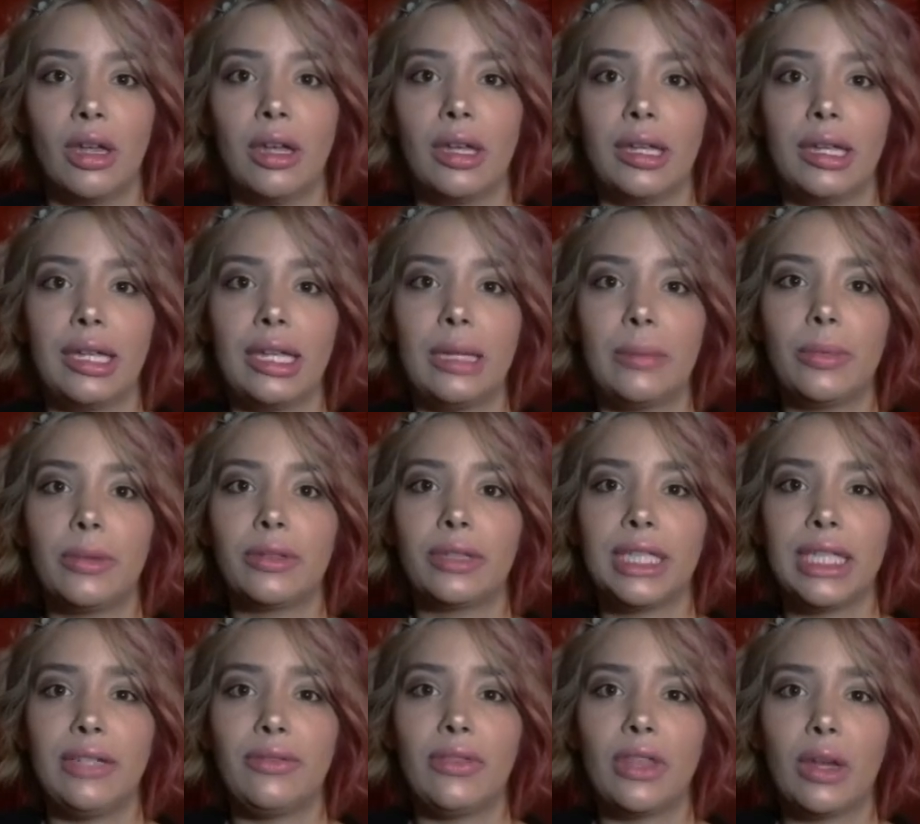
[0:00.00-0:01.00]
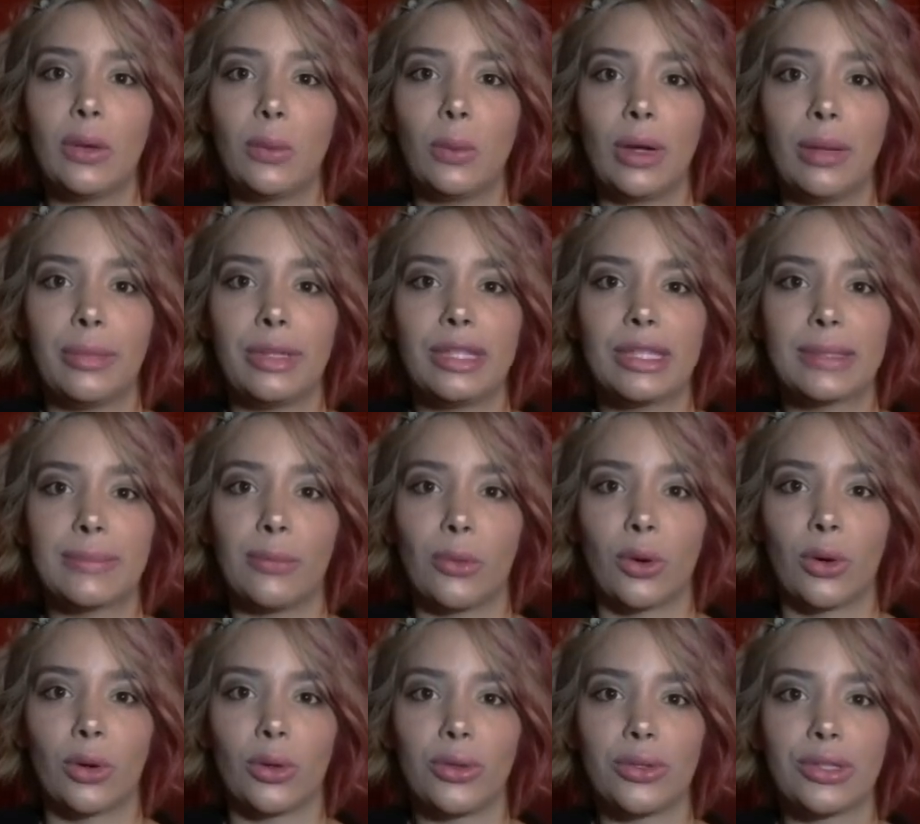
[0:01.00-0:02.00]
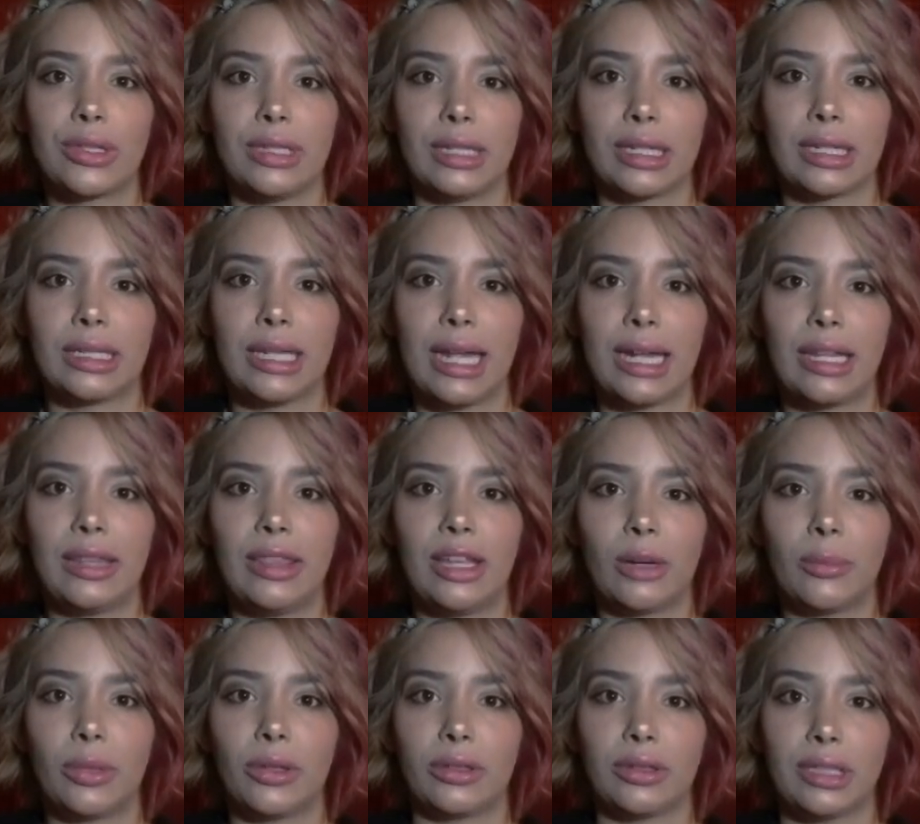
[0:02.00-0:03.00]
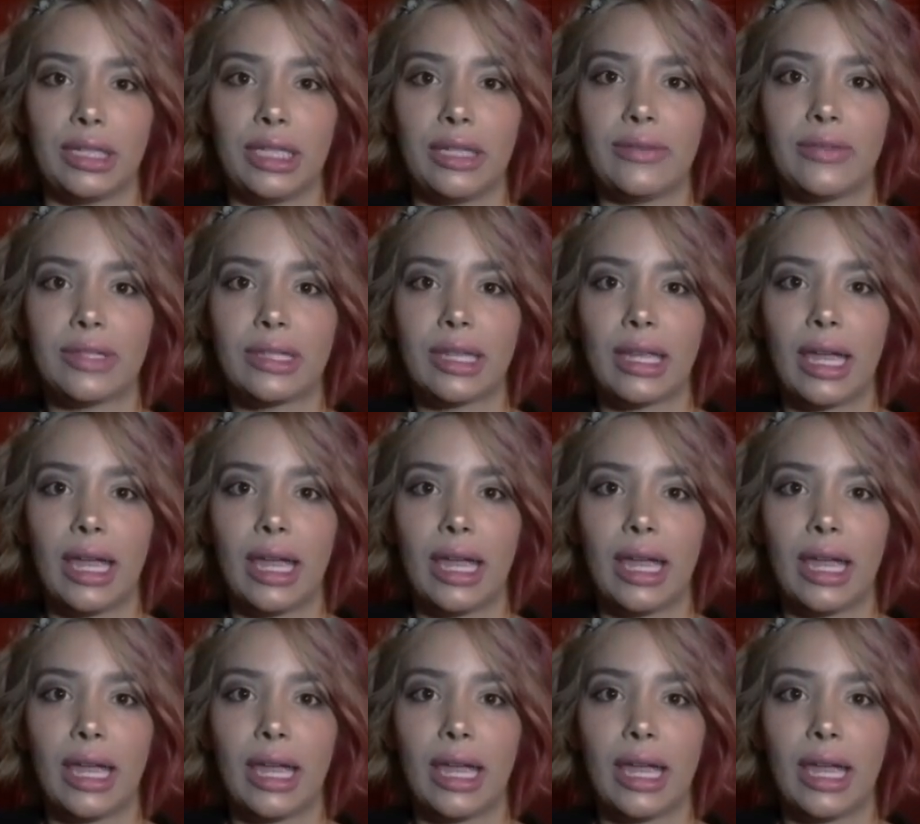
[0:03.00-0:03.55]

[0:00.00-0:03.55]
He believed that women's morals dictated their beliefs